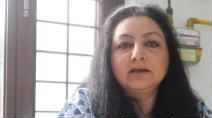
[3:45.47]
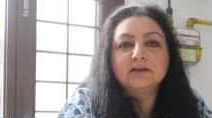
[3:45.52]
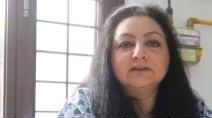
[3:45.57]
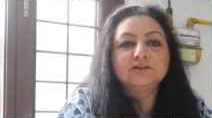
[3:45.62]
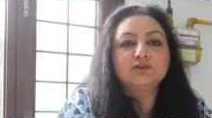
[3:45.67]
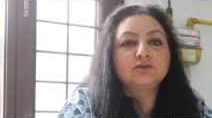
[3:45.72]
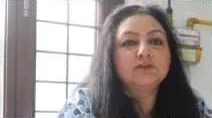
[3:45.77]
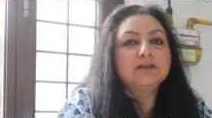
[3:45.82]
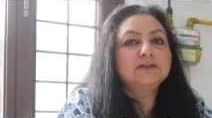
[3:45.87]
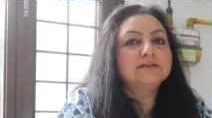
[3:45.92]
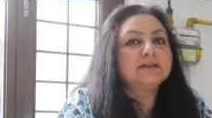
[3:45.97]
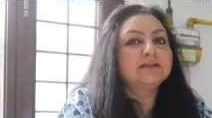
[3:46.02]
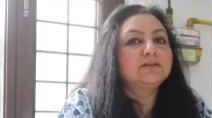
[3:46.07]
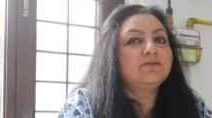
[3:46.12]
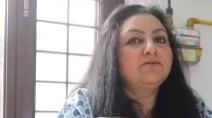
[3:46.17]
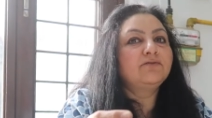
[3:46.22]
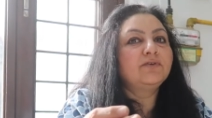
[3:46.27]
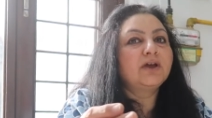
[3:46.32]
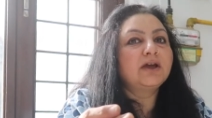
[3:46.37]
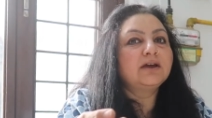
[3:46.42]
So these are
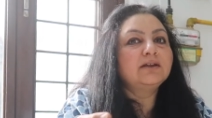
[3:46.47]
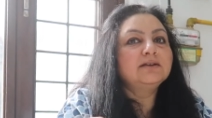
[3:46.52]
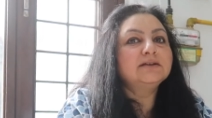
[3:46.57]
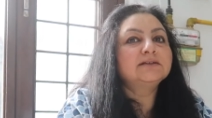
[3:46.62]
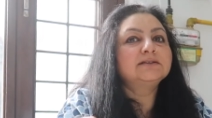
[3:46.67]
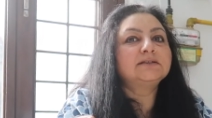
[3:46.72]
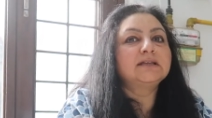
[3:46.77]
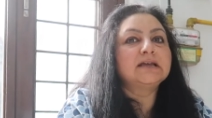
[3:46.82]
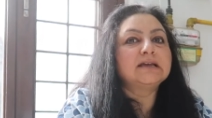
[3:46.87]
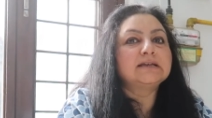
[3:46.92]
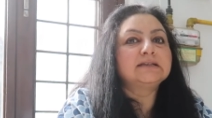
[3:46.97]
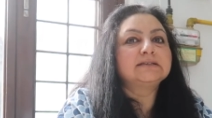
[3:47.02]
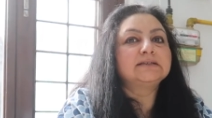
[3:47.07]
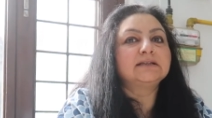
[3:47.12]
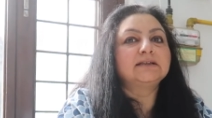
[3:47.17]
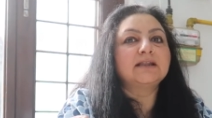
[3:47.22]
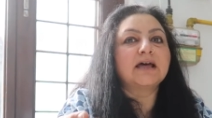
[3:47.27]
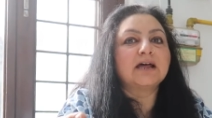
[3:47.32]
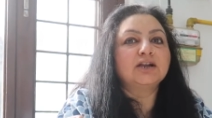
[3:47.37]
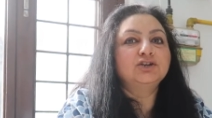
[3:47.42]
the various things,
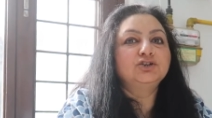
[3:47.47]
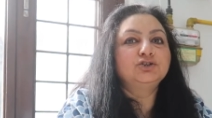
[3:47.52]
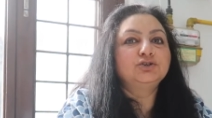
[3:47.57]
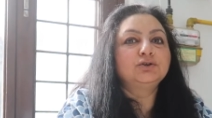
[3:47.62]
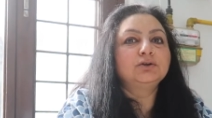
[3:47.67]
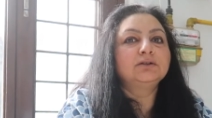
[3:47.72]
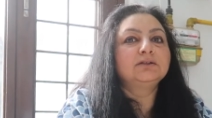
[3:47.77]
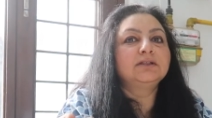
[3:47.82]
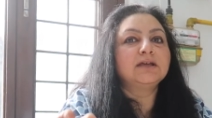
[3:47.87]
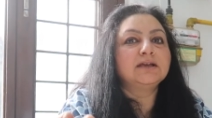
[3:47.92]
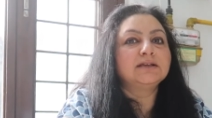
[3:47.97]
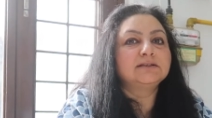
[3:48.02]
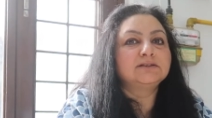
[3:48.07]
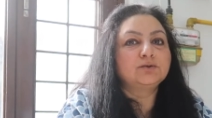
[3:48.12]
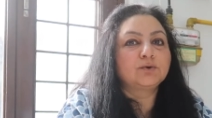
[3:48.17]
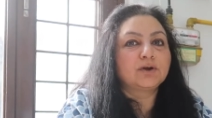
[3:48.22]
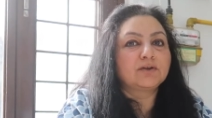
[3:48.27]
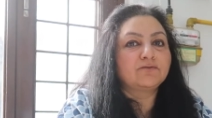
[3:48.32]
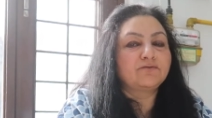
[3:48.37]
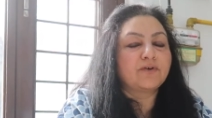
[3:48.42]
the natural things
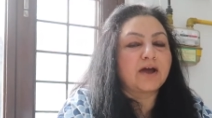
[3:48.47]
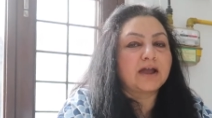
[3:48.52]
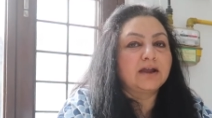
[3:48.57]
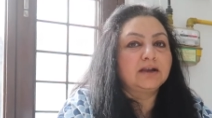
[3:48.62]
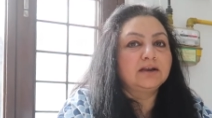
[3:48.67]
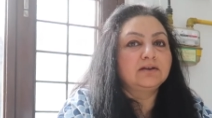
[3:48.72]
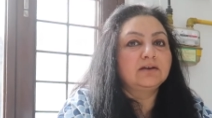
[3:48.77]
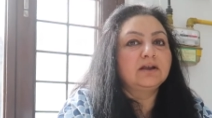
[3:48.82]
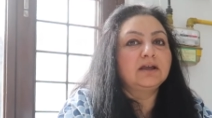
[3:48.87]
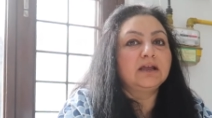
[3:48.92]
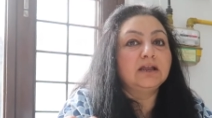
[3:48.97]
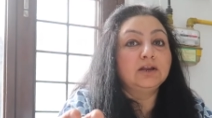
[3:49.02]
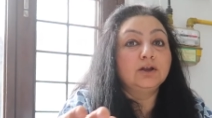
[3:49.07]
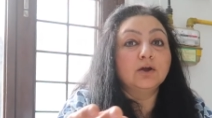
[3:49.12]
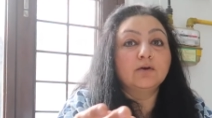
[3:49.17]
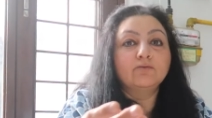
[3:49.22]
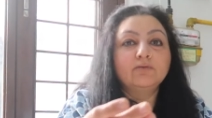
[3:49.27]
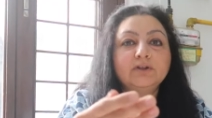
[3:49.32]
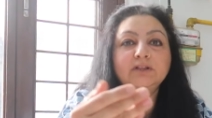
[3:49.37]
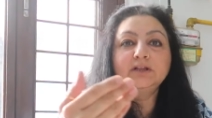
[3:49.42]
you can find
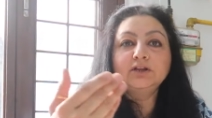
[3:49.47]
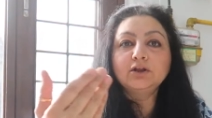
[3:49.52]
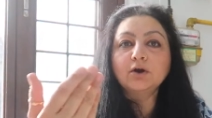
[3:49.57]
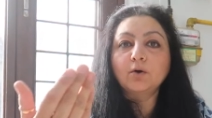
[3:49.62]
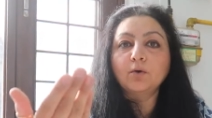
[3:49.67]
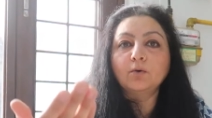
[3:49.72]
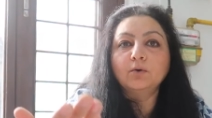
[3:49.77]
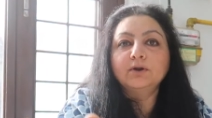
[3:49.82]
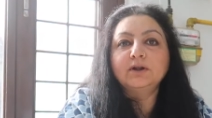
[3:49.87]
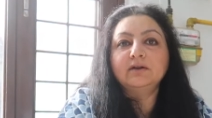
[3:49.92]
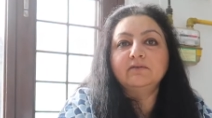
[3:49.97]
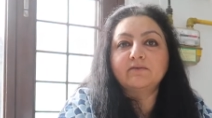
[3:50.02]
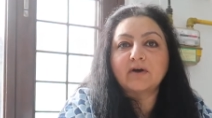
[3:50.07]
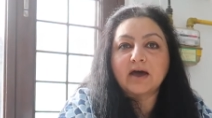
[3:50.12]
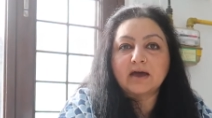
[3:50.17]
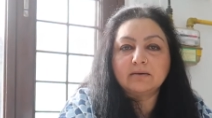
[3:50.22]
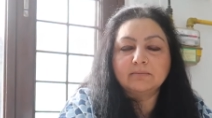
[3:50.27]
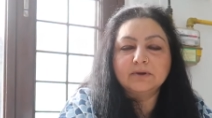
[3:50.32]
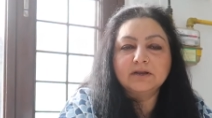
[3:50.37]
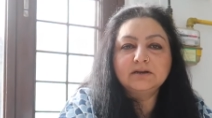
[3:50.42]
within your own
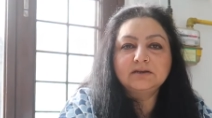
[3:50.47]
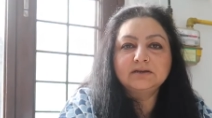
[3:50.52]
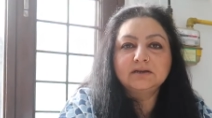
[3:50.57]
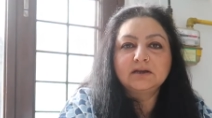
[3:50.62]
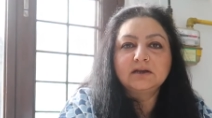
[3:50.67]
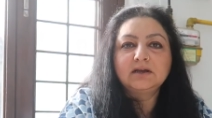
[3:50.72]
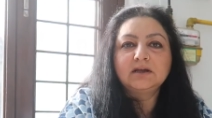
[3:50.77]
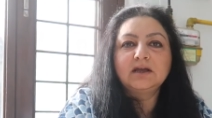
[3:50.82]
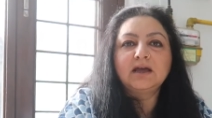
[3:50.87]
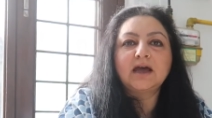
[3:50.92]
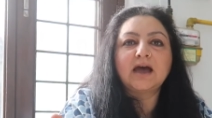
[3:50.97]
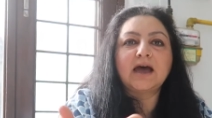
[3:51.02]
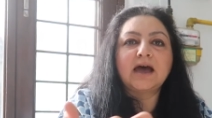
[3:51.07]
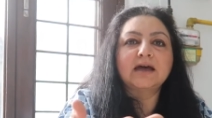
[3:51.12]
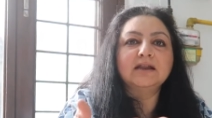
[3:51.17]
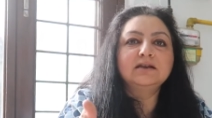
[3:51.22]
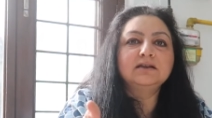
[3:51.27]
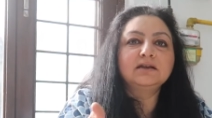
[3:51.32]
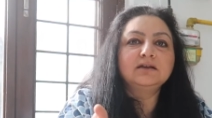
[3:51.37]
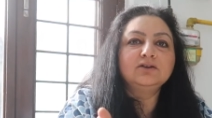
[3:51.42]
environment,
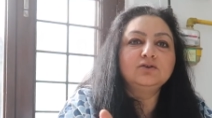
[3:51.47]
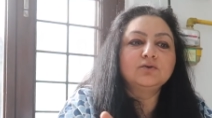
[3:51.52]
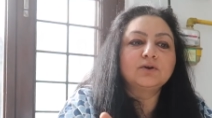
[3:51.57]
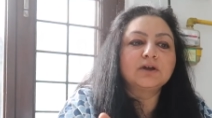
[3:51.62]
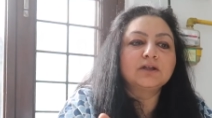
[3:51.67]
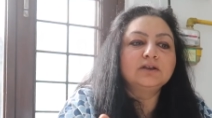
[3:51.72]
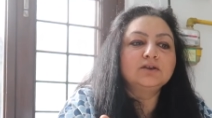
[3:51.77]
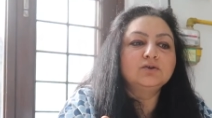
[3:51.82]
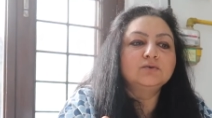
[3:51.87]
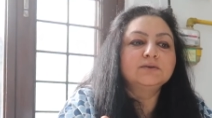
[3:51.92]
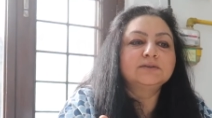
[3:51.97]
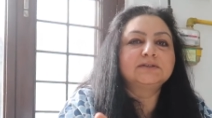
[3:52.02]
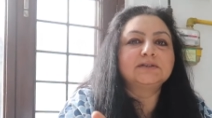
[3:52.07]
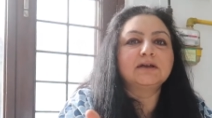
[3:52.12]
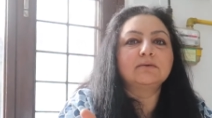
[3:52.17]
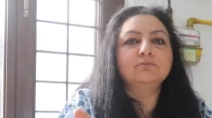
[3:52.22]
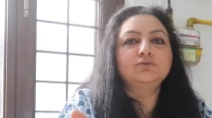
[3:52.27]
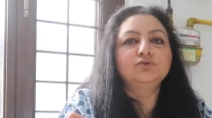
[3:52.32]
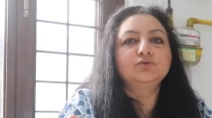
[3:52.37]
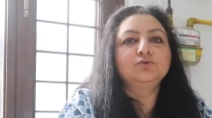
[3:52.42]
and you can use
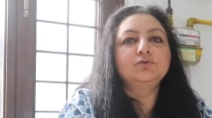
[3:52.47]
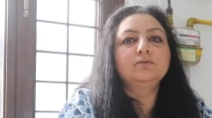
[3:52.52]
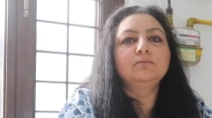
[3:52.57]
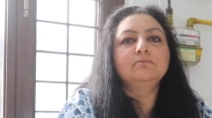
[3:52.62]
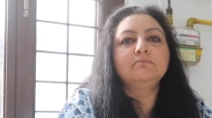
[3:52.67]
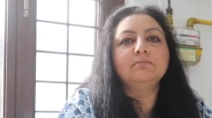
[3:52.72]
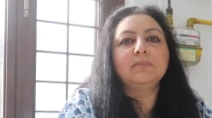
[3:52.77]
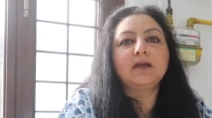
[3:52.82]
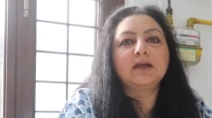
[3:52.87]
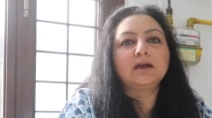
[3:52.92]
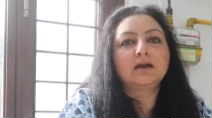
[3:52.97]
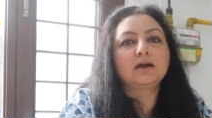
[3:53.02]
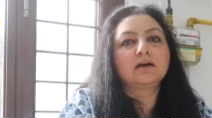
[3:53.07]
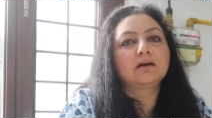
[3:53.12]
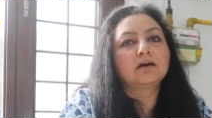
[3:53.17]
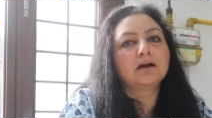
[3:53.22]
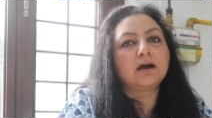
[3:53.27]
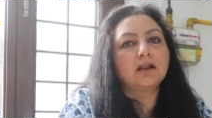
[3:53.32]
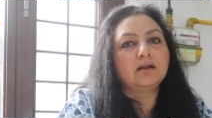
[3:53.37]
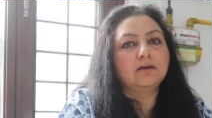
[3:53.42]
them to make
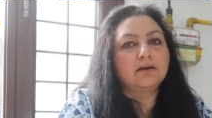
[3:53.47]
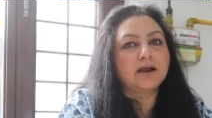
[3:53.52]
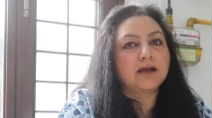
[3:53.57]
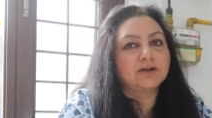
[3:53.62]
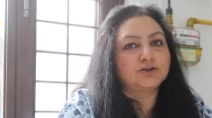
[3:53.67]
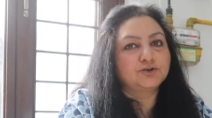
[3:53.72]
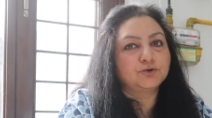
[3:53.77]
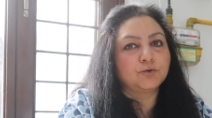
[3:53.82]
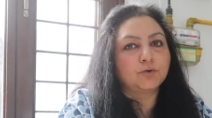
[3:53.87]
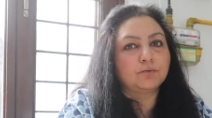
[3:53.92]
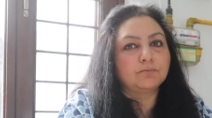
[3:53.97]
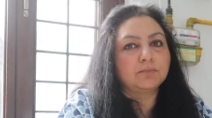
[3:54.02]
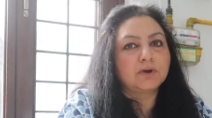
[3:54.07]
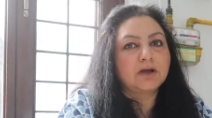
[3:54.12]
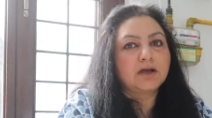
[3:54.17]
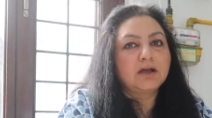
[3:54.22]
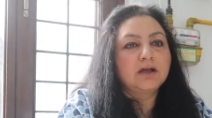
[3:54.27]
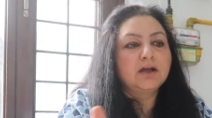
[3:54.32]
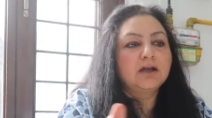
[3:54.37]
color at home.